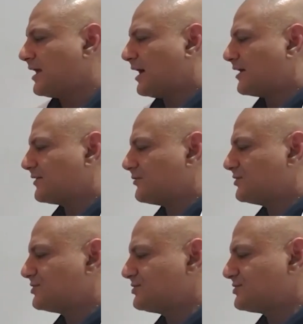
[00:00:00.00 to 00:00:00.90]
and they
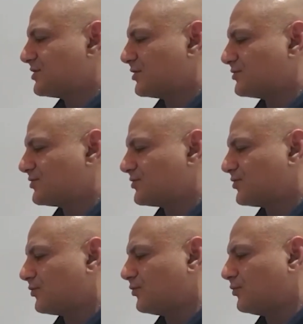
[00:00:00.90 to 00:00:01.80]
reduced the dose
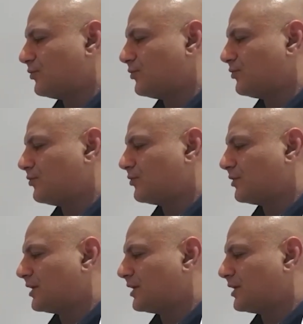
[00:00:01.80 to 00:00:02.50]
to